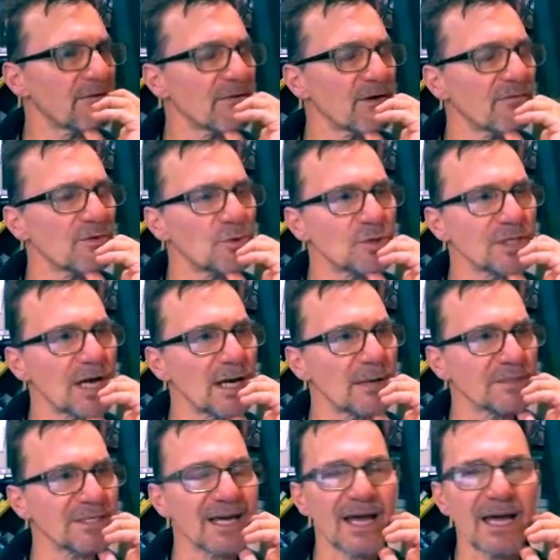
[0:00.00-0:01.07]
few
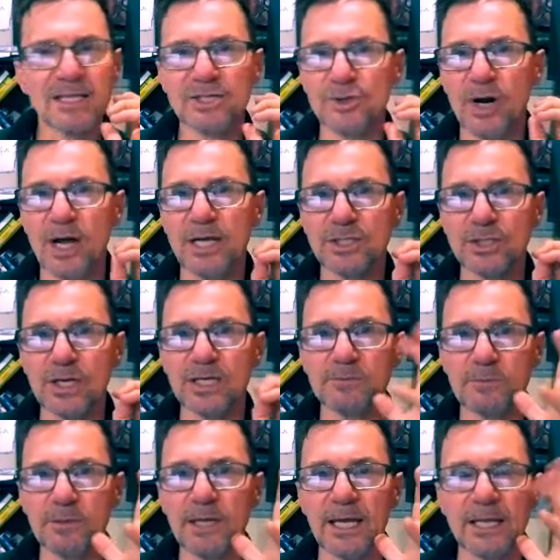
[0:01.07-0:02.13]
times I tried to
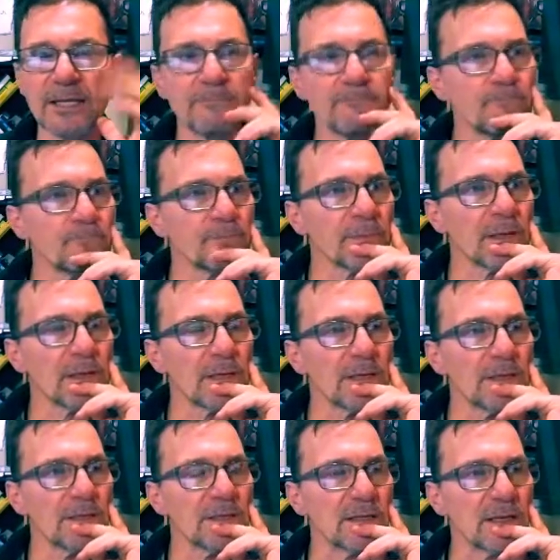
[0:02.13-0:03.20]
explain
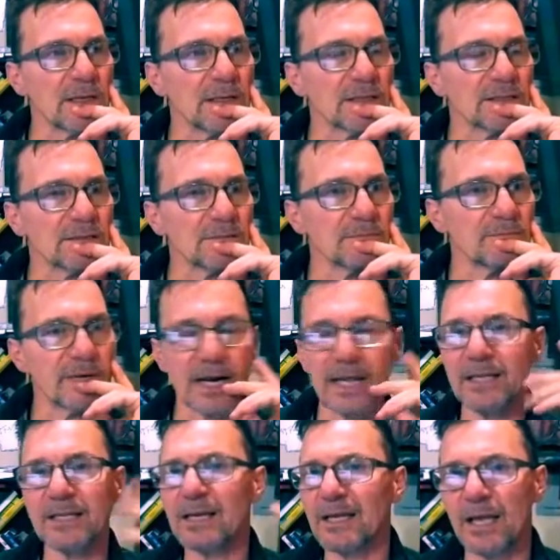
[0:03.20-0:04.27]
that, but
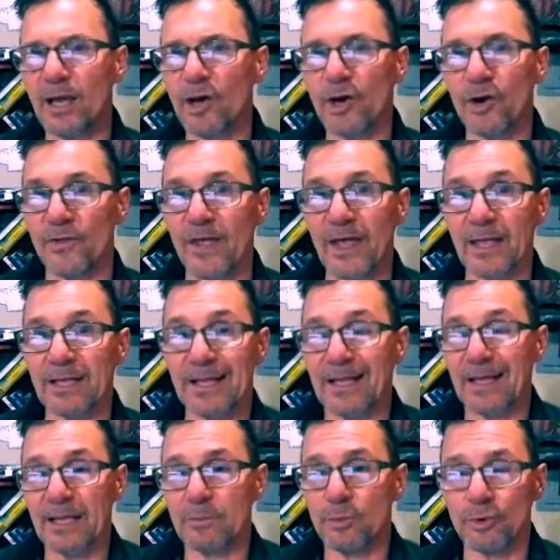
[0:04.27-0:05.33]
I didn't care then
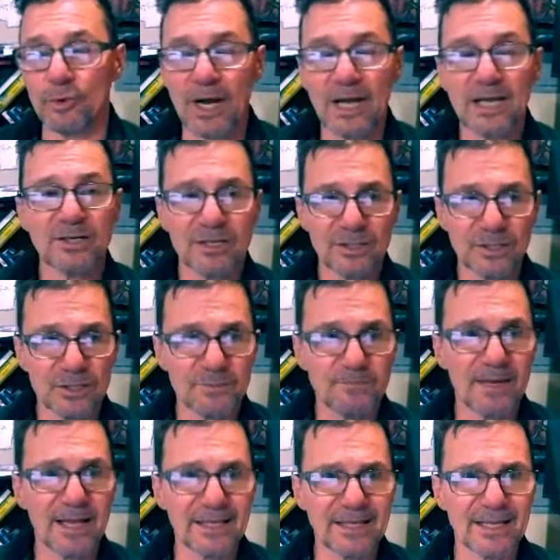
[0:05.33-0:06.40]
anymore. I tried to
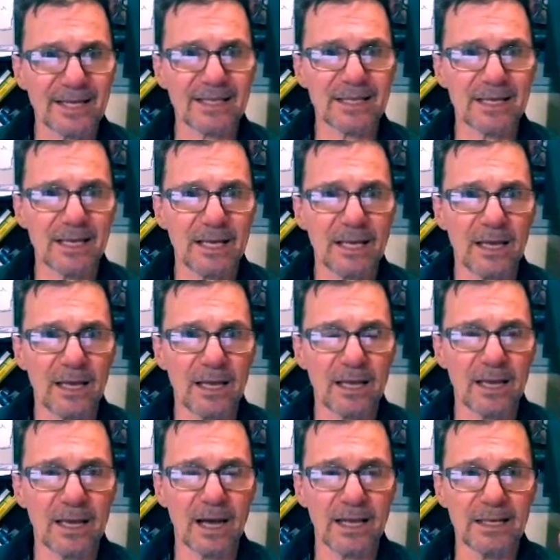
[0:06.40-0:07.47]
explain that
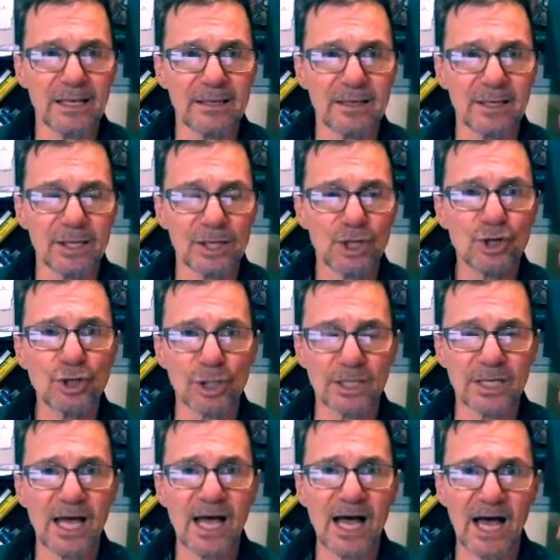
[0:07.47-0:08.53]
I could
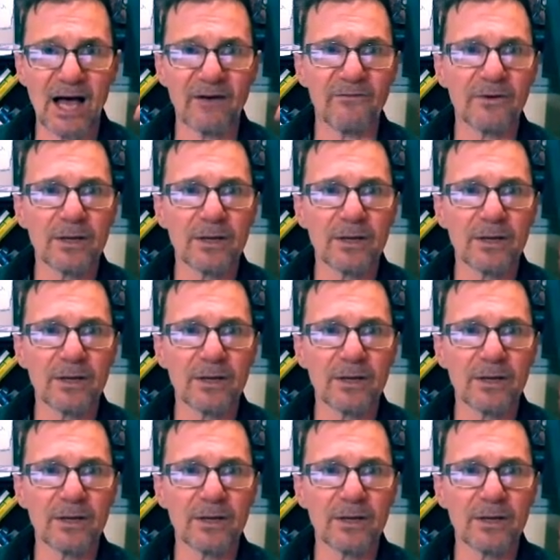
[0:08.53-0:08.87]
have